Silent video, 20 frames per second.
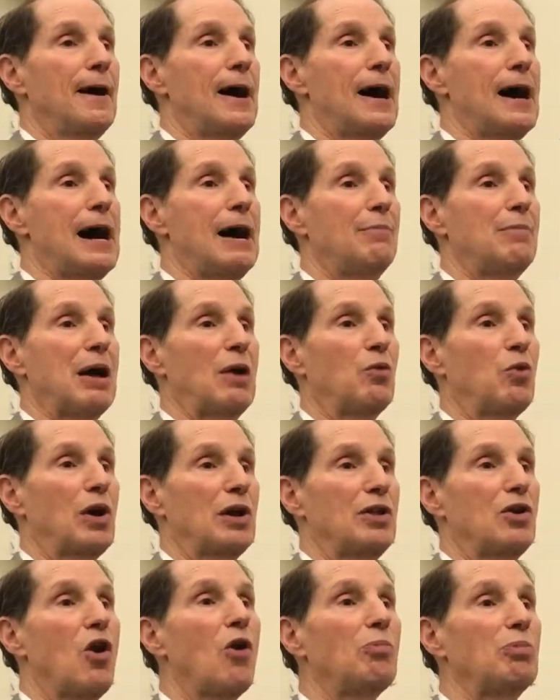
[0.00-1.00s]
at one
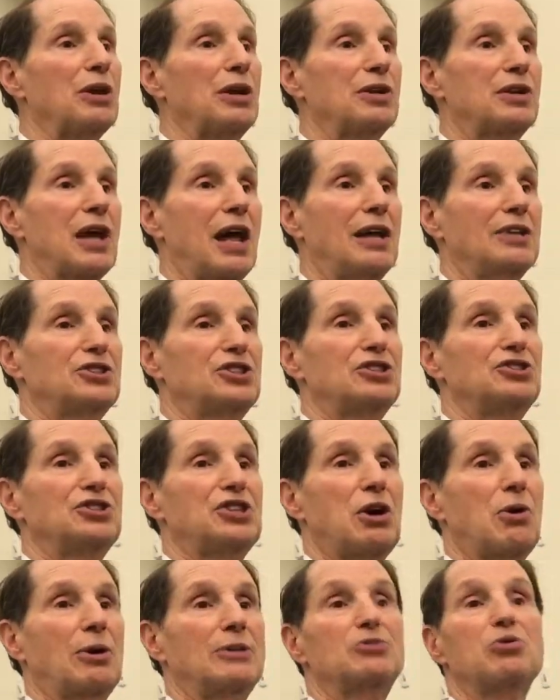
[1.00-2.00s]
of the open intelligence
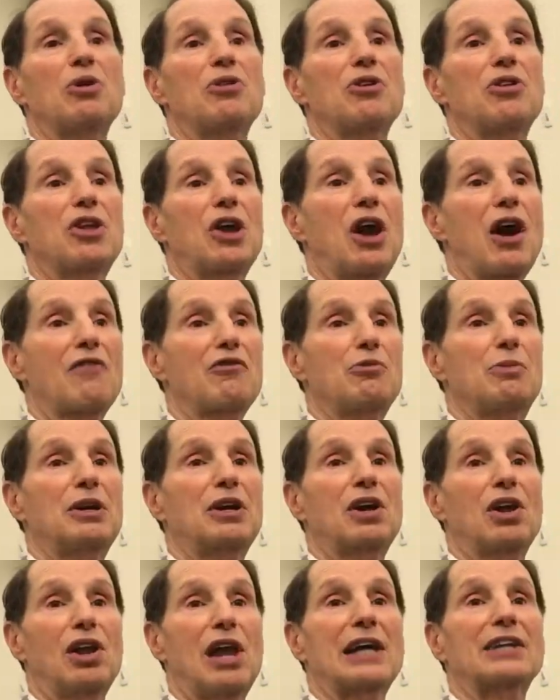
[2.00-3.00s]
hearings whether the
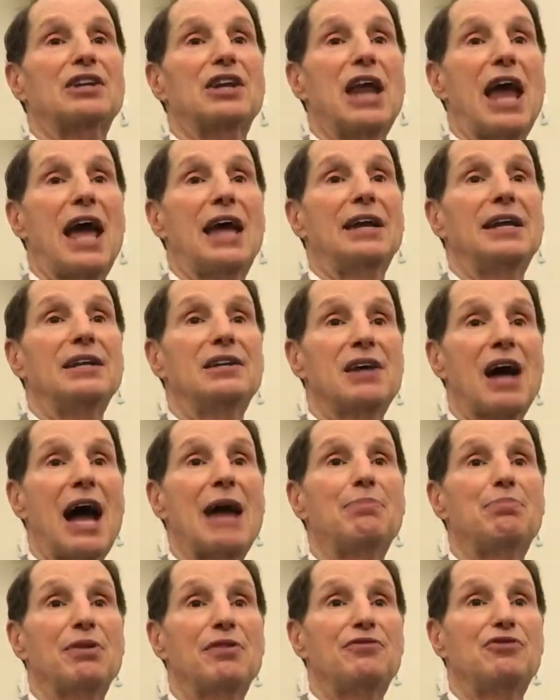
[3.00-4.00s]
government collected any
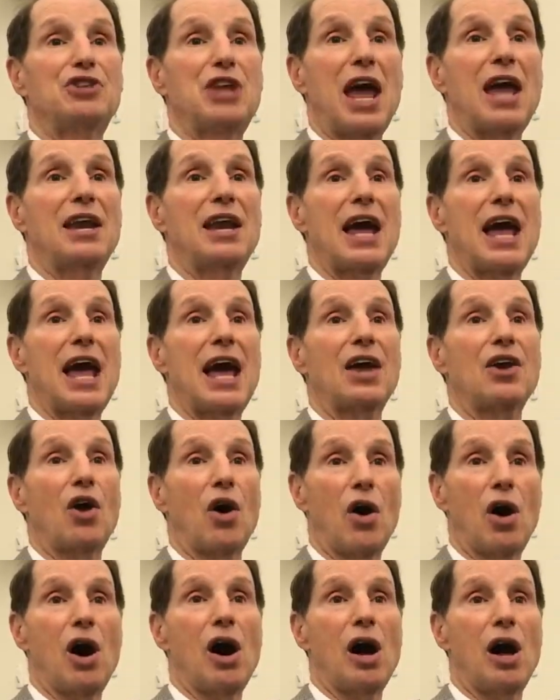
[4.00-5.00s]
type of data at
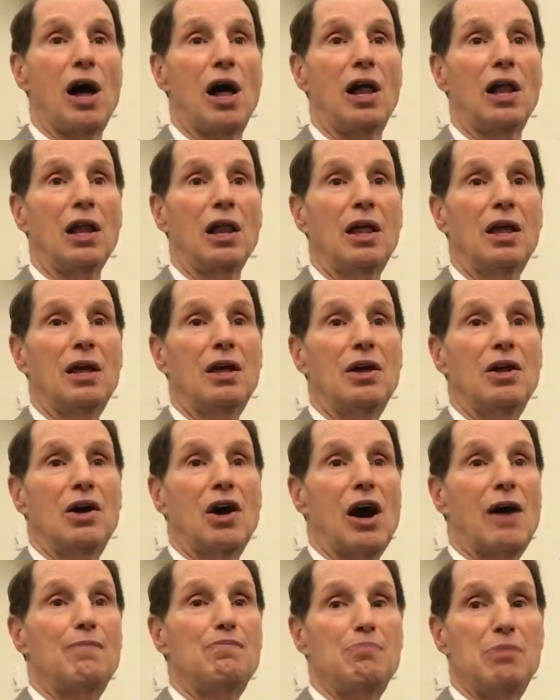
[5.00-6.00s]
all
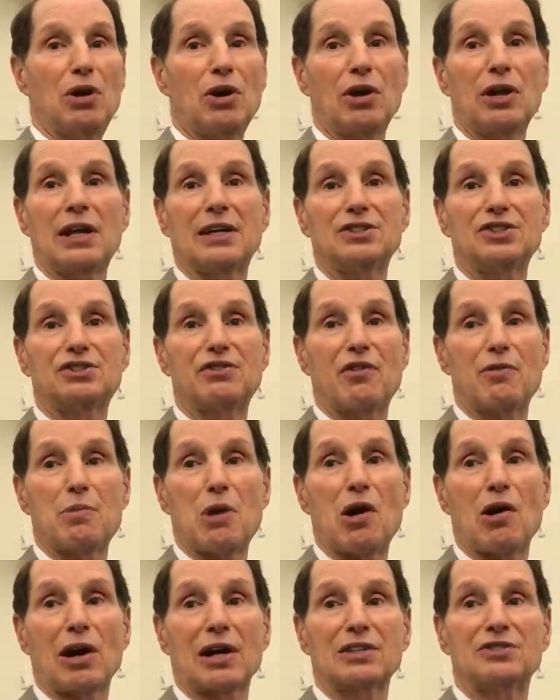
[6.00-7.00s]
on millions of
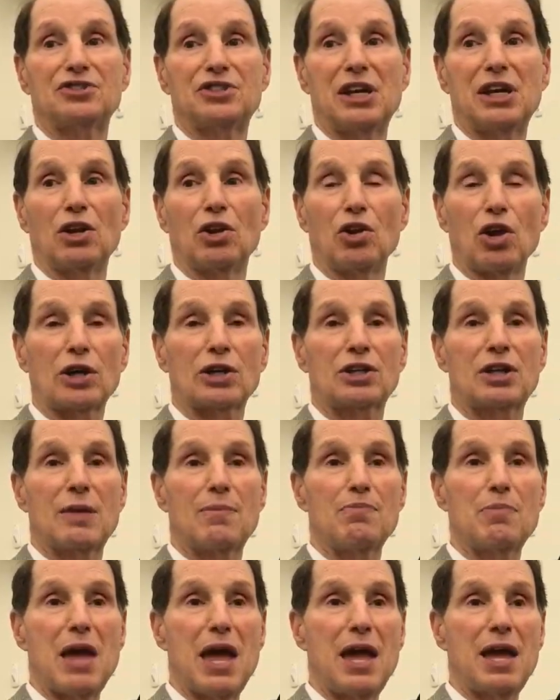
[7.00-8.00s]
Americans. And he looked
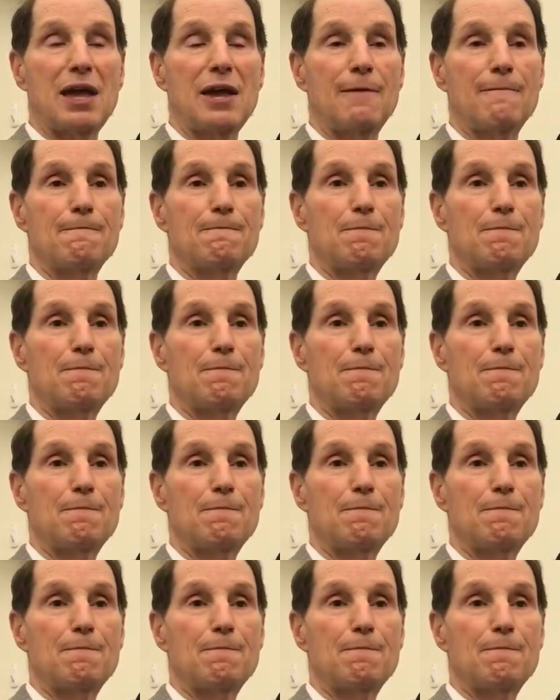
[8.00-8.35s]
at me,